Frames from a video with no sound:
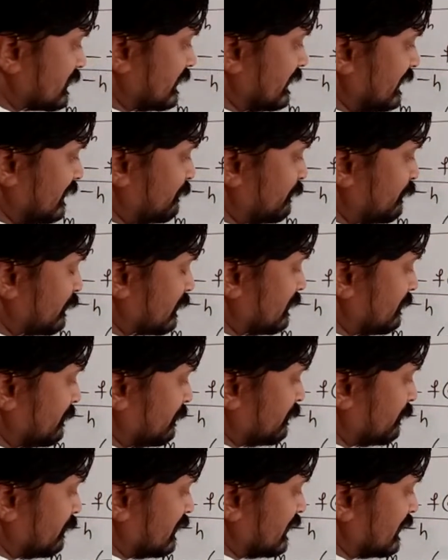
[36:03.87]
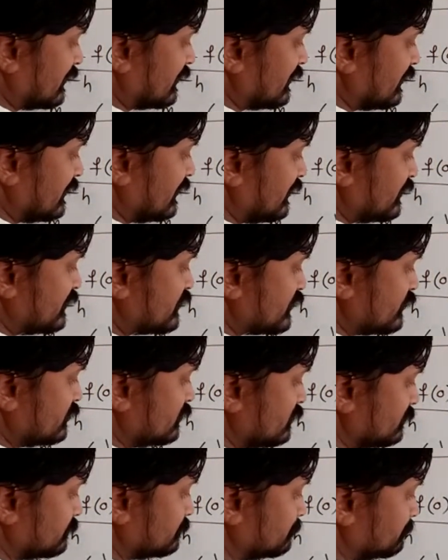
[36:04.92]
Right from 1 and
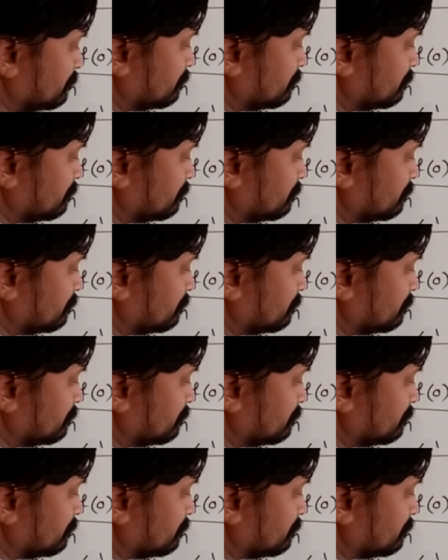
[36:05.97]
2,